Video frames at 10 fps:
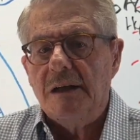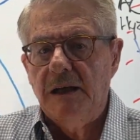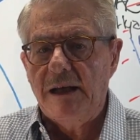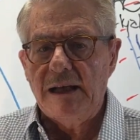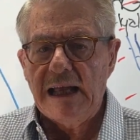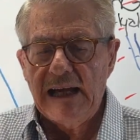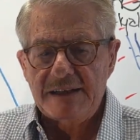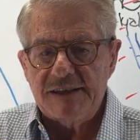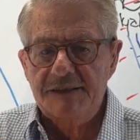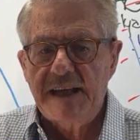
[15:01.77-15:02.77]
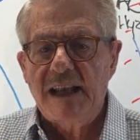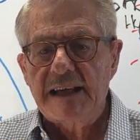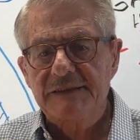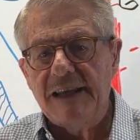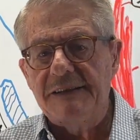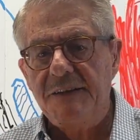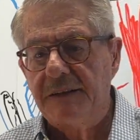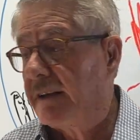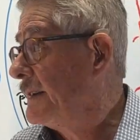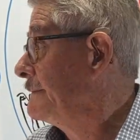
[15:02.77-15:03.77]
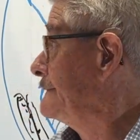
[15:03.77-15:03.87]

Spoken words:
It has this elasticity.